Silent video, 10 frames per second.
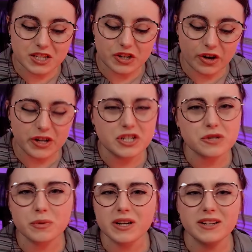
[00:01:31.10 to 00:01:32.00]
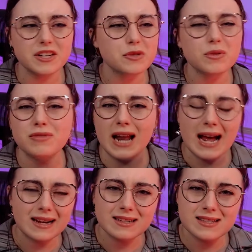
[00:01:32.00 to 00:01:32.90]
know, you just want to
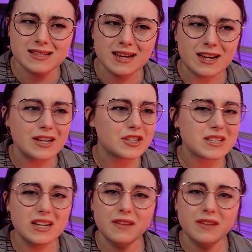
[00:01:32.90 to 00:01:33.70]
relax, just live